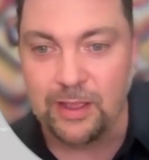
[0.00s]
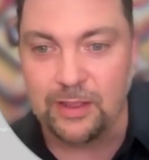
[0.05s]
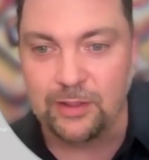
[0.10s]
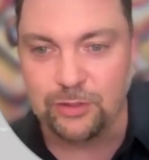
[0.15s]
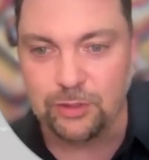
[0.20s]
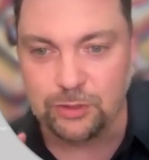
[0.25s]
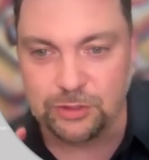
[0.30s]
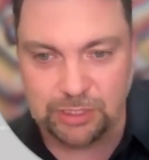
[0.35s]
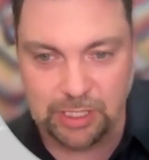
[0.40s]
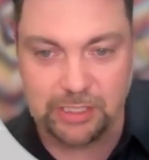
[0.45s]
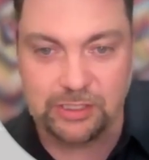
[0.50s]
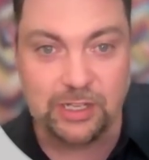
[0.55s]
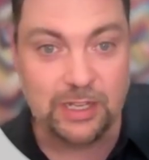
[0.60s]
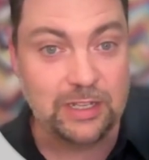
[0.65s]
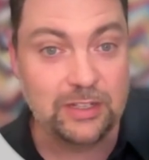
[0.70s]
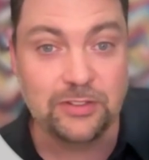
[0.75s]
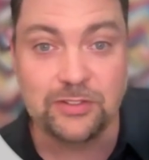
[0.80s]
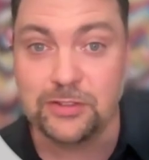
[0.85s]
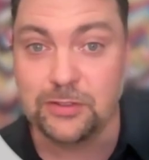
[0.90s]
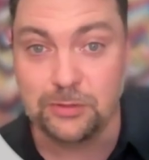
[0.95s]
So JJ
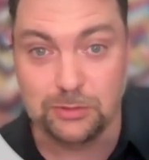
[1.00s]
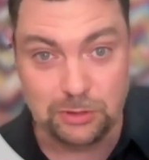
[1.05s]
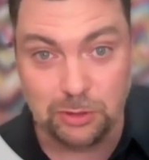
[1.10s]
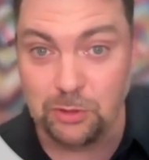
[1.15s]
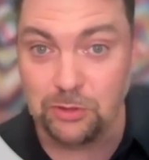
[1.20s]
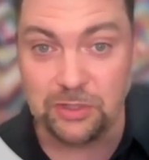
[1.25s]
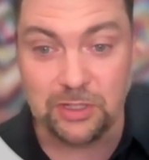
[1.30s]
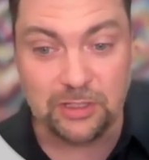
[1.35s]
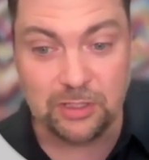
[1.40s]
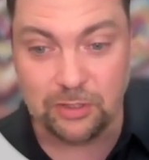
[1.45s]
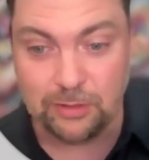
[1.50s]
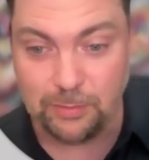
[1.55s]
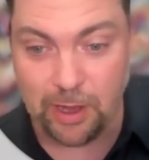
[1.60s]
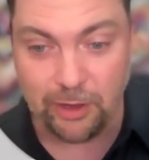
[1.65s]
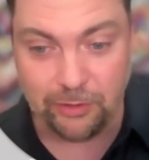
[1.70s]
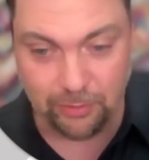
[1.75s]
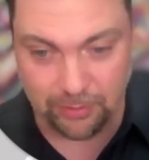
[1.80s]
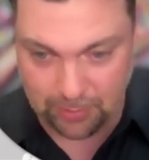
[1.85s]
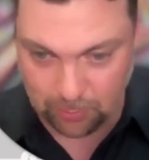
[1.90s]
is using this model,